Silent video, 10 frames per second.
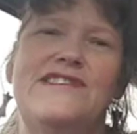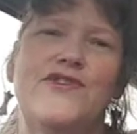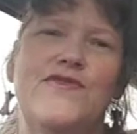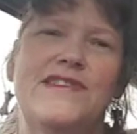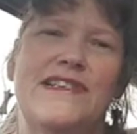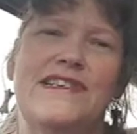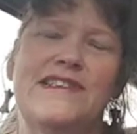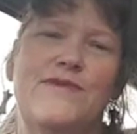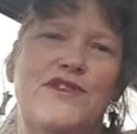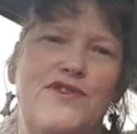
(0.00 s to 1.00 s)

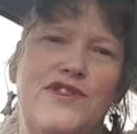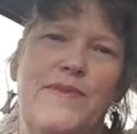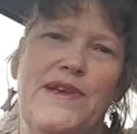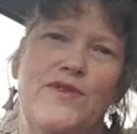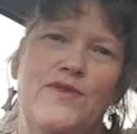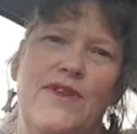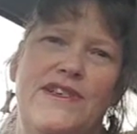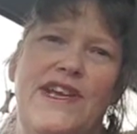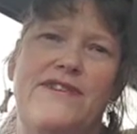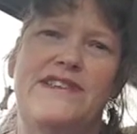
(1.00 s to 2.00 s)
services, which used to be called the
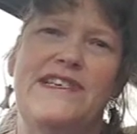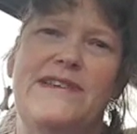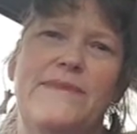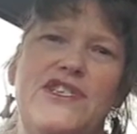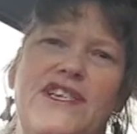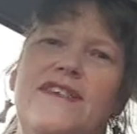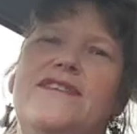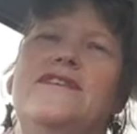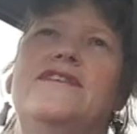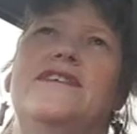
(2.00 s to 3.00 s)
Charity Commission,
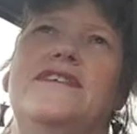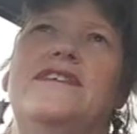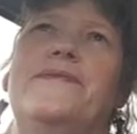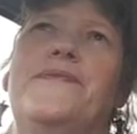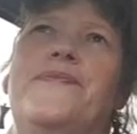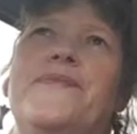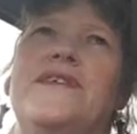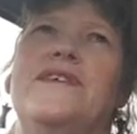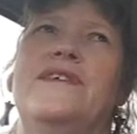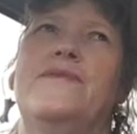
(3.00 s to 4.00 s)

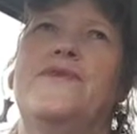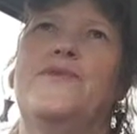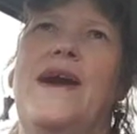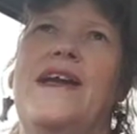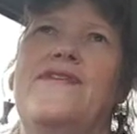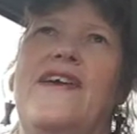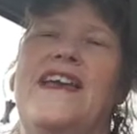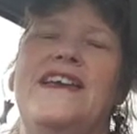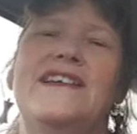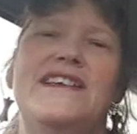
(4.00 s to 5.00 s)
the way
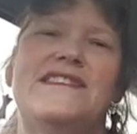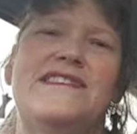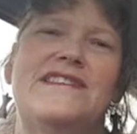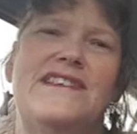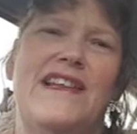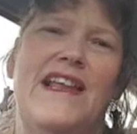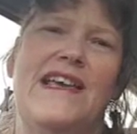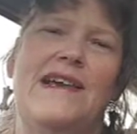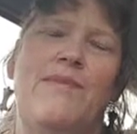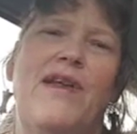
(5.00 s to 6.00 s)
they
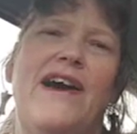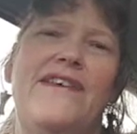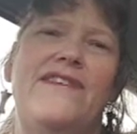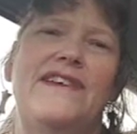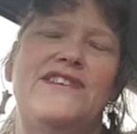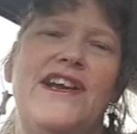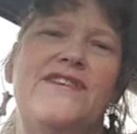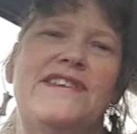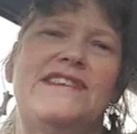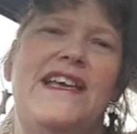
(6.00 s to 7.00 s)
inconsistently apply the
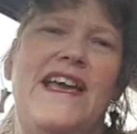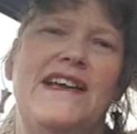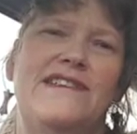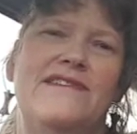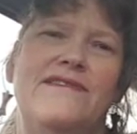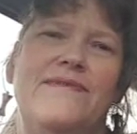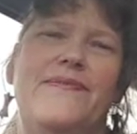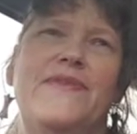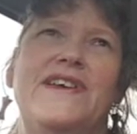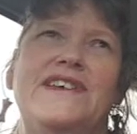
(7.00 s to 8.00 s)
Charities Act.
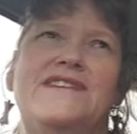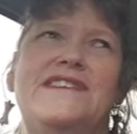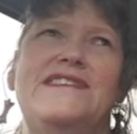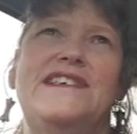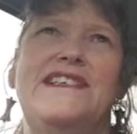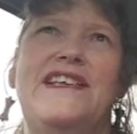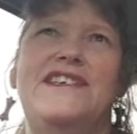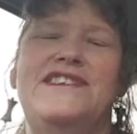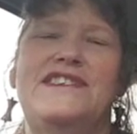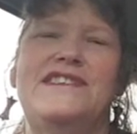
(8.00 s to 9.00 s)
She said that
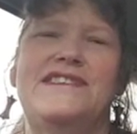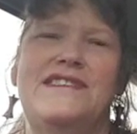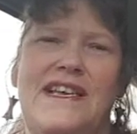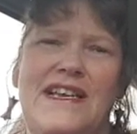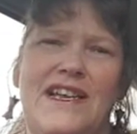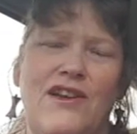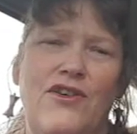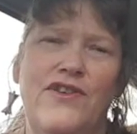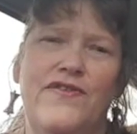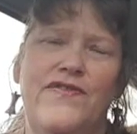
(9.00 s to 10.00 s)
she's seen a
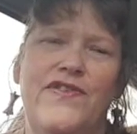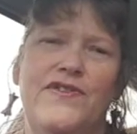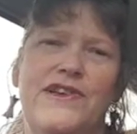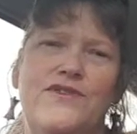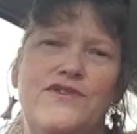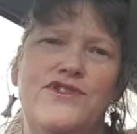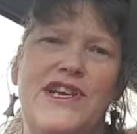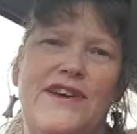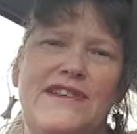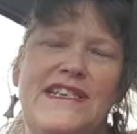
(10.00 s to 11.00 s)
lot of very good
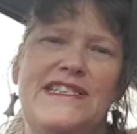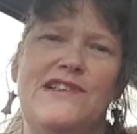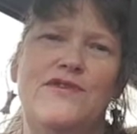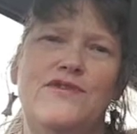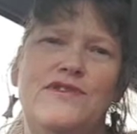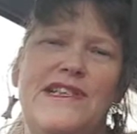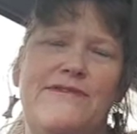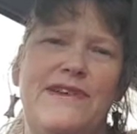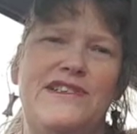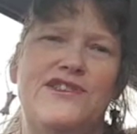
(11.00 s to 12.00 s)
charities lose their
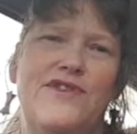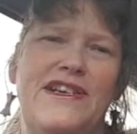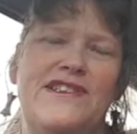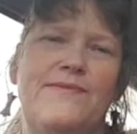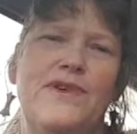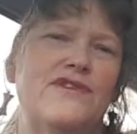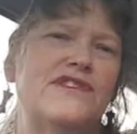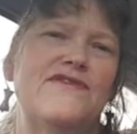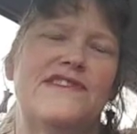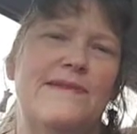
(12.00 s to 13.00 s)
registration because
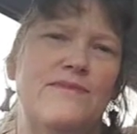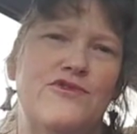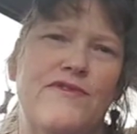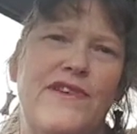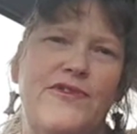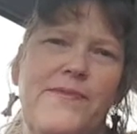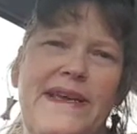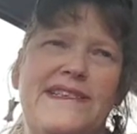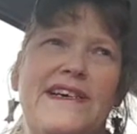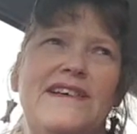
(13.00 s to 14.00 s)
of some trivial
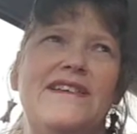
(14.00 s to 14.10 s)
matter,